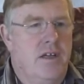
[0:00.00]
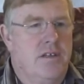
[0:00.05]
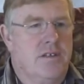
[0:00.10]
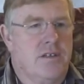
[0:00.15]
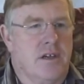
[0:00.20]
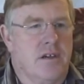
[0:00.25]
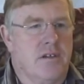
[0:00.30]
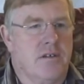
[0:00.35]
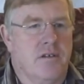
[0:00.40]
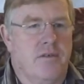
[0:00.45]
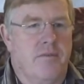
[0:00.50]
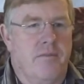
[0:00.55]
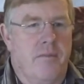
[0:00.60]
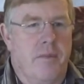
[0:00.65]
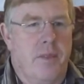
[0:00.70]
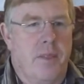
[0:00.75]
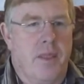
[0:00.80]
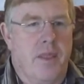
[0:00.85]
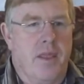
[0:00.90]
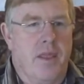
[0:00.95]
So
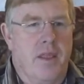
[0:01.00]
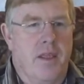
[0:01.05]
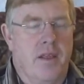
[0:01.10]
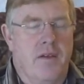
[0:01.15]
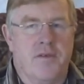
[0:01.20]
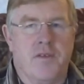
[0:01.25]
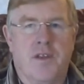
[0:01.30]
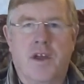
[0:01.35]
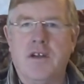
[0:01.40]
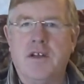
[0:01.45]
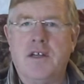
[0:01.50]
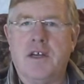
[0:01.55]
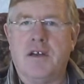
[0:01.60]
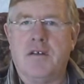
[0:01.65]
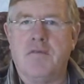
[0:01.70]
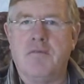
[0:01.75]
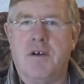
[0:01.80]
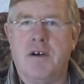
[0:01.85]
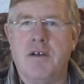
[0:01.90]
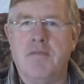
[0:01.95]
there's no
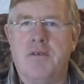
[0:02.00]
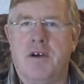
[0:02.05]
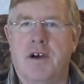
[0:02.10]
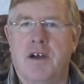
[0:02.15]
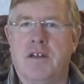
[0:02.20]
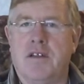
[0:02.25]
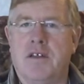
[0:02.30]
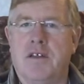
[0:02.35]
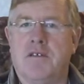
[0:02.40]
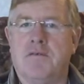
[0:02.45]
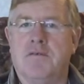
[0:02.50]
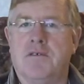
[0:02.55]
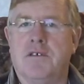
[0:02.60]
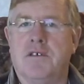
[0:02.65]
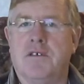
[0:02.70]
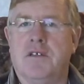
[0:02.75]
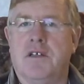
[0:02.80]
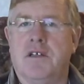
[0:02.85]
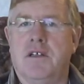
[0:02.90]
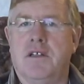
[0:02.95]
doubt in my mind that there
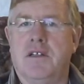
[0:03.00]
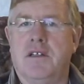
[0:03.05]
was an